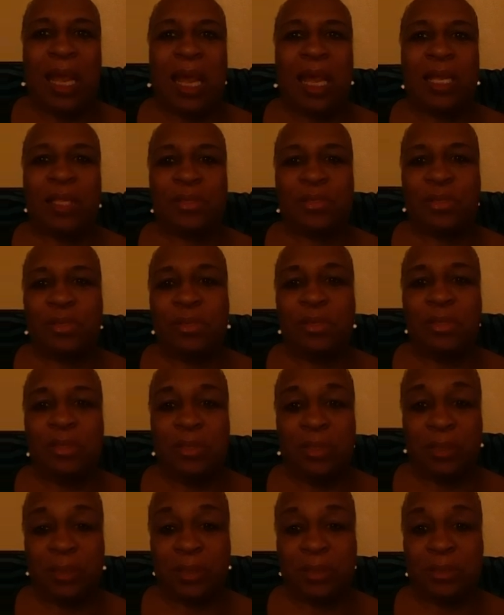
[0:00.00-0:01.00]
I told her,
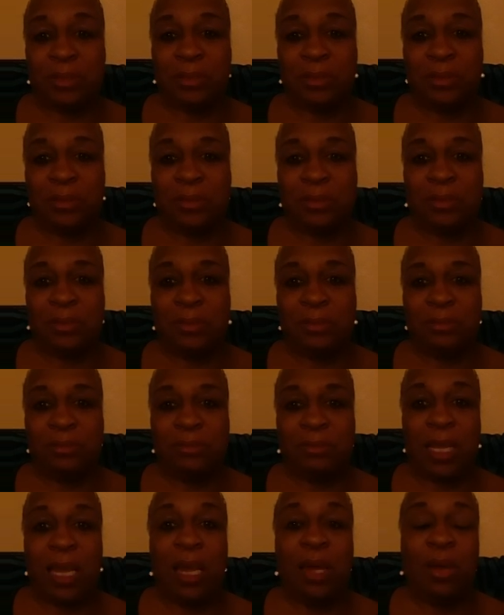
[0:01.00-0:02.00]
look,
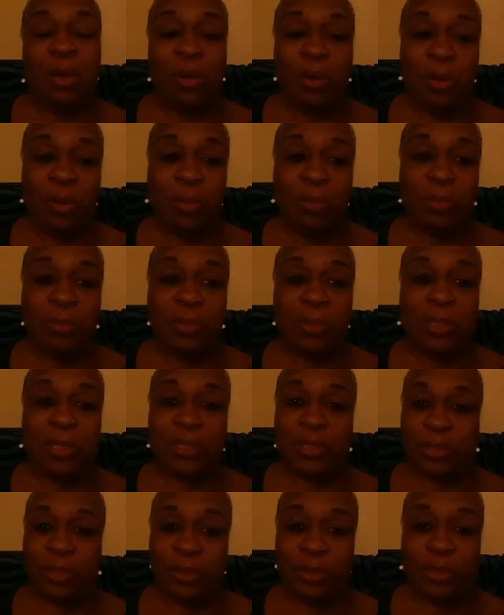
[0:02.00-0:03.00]
my arm
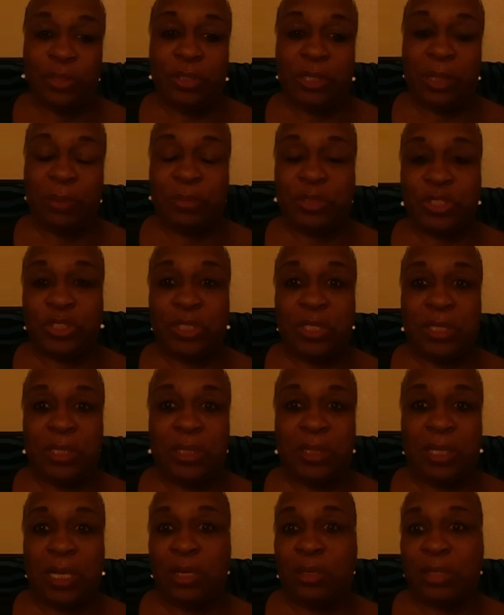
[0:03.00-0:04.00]
is hurting on that machine.
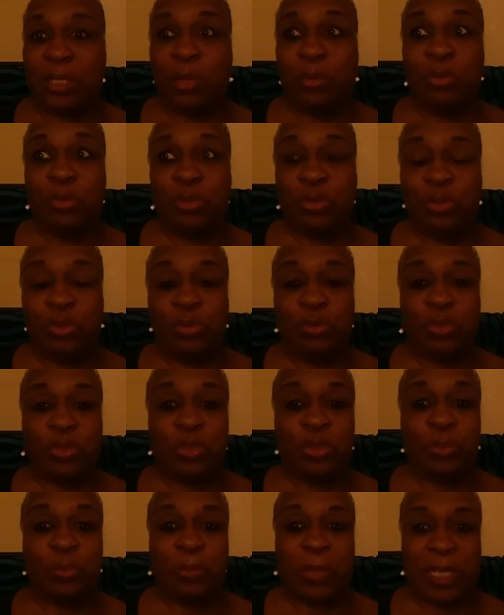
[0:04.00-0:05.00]
I don't care what you do with
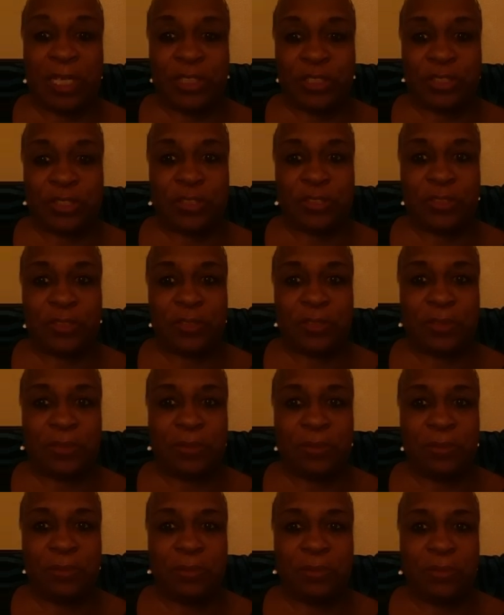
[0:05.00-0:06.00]
your patients,
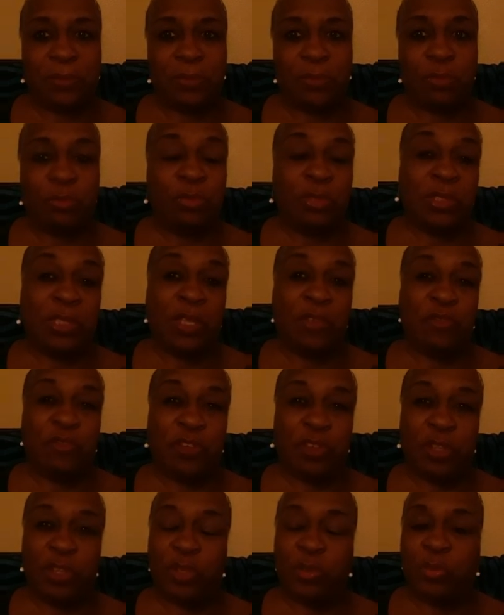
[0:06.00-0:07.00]
what they
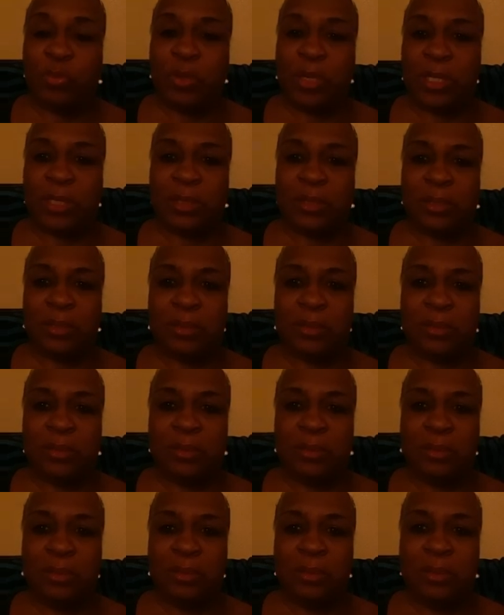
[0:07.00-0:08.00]
feel or what.
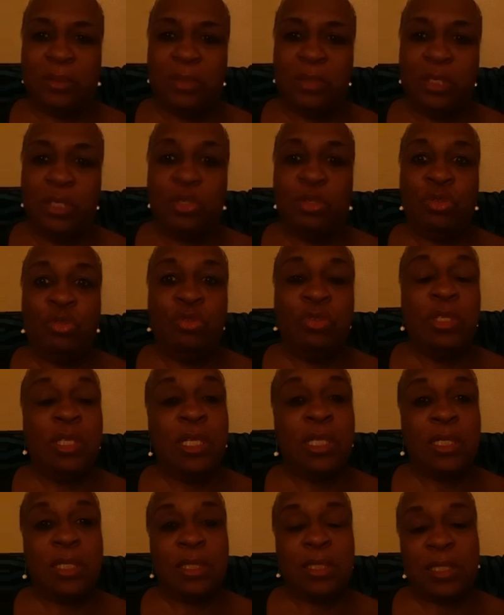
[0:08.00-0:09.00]
You
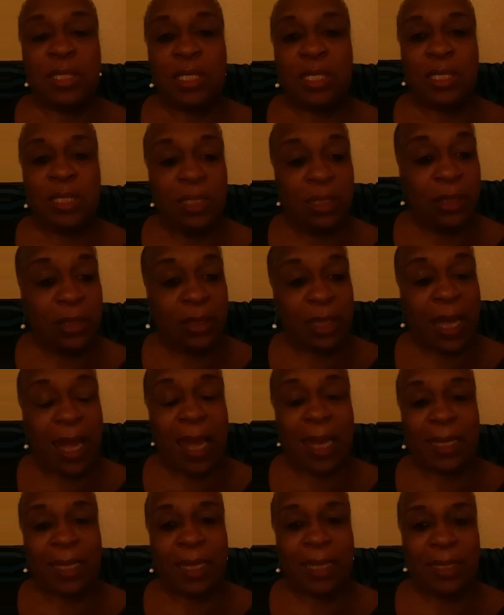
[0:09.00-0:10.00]
need to see that
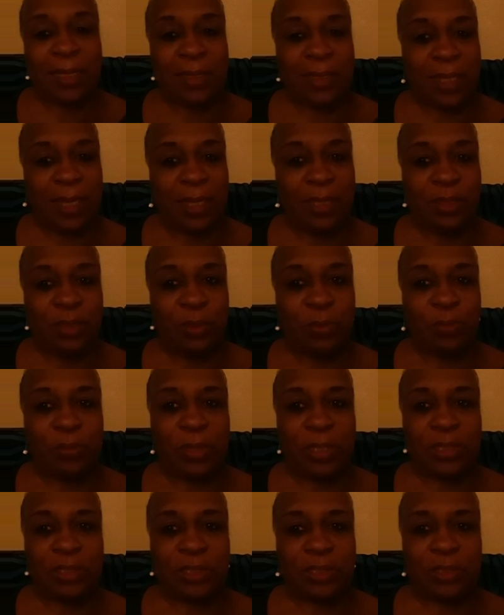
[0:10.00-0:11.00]
I can't take no
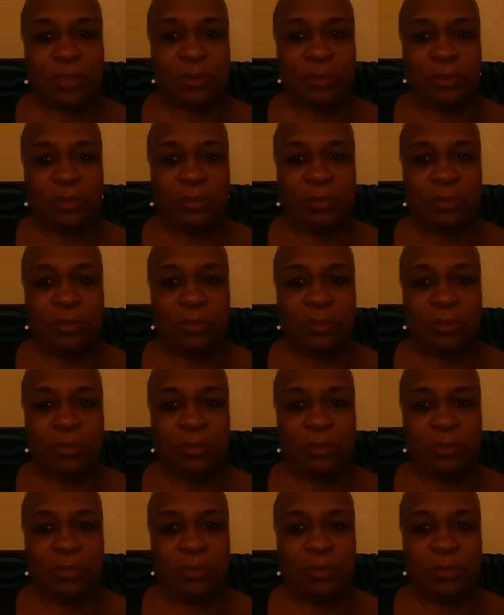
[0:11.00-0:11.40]
pressure